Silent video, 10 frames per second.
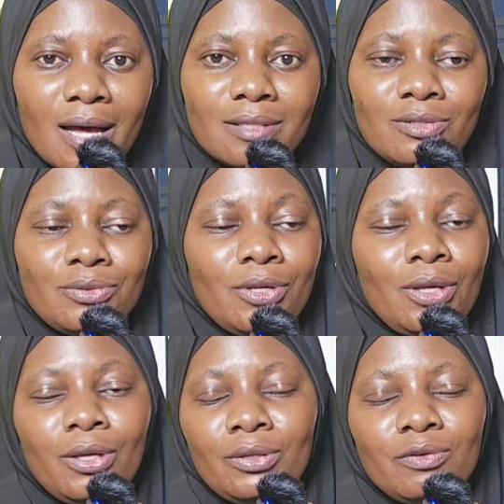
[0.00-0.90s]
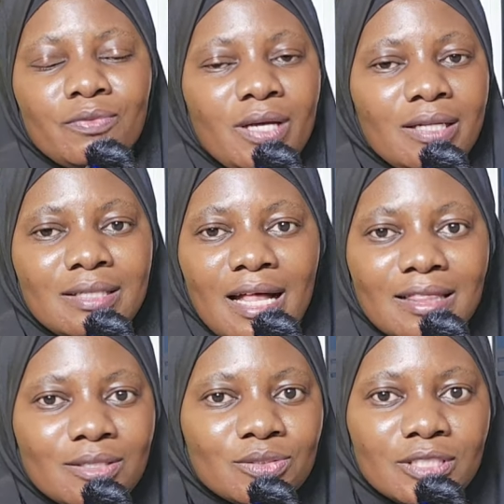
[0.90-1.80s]
You've got
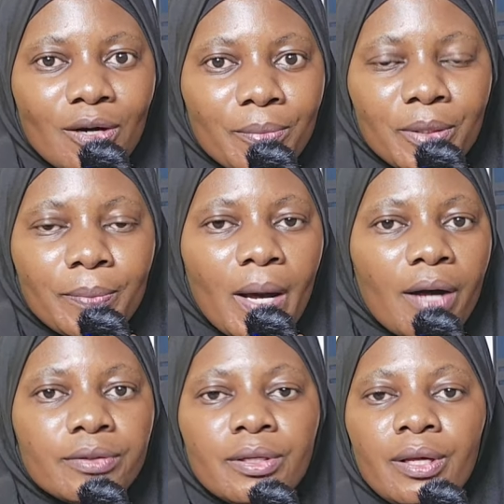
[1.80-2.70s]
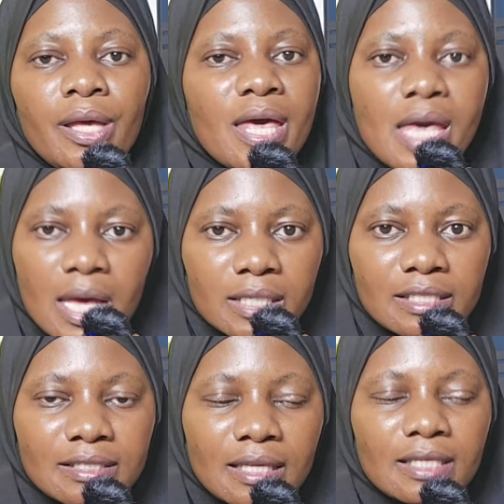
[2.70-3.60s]
nothing to tell me about
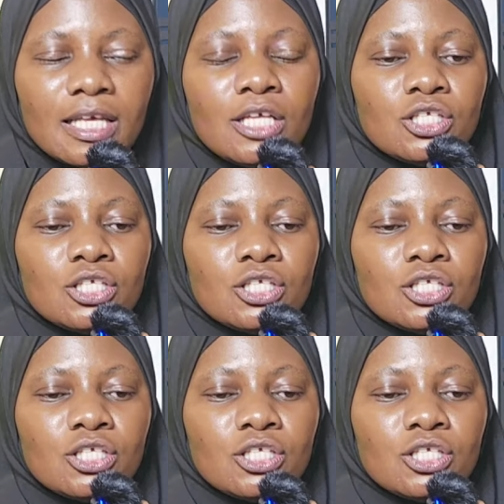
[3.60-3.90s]
anything.